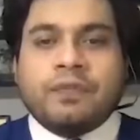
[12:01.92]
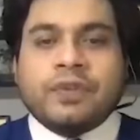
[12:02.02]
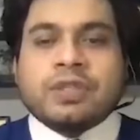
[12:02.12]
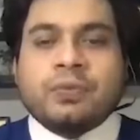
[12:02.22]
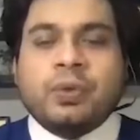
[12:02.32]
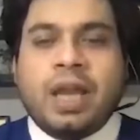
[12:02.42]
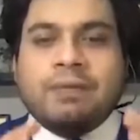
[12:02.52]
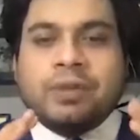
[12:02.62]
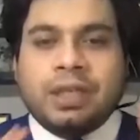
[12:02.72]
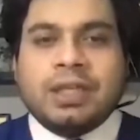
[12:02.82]
of it we
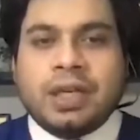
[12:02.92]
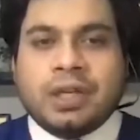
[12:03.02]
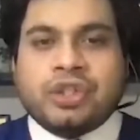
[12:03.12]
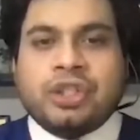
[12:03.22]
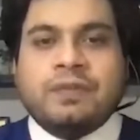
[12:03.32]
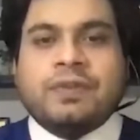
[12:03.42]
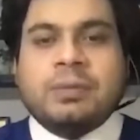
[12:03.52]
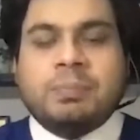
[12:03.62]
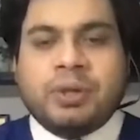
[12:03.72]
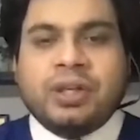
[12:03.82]
have really achieved
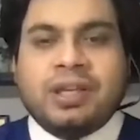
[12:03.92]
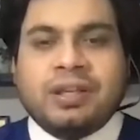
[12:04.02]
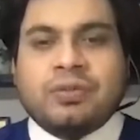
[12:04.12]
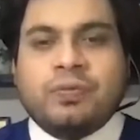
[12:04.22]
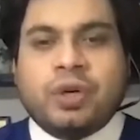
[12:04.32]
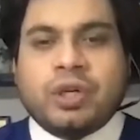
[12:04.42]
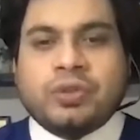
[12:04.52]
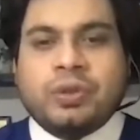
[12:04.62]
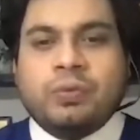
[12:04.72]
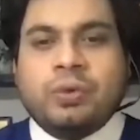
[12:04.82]
in bringing to
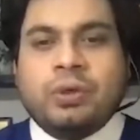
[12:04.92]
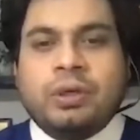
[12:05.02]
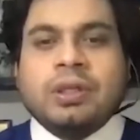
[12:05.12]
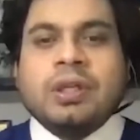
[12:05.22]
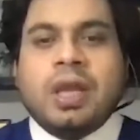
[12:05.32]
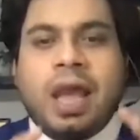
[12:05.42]
virtual world